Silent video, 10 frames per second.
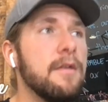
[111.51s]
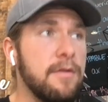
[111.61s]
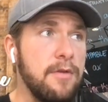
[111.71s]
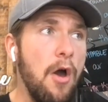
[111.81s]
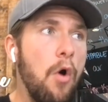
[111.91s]

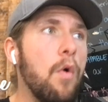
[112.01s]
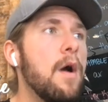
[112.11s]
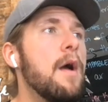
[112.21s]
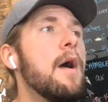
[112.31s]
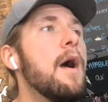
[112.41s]
So
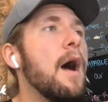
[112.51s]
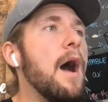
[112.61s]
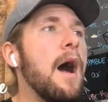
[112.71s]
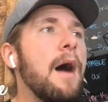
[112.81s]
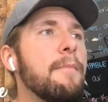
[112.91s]

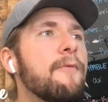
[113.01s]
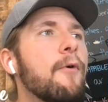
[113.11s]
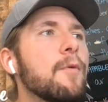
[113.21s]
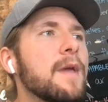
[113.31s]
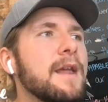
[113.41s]

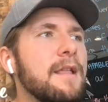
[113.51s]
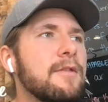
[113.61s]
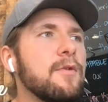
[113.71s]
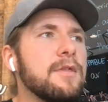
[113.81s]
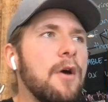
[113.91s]
before we get
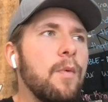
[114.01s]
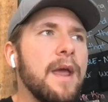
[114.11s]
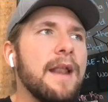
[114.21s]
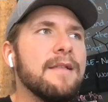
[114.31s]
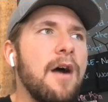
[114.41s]
into it, though, we
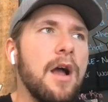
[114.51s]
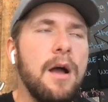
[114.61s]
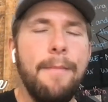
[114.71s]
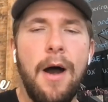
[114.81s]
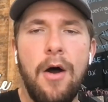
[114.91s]
got to talk
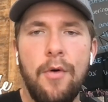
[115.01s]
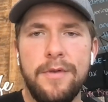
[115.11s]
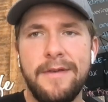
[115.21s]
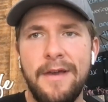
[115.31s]
about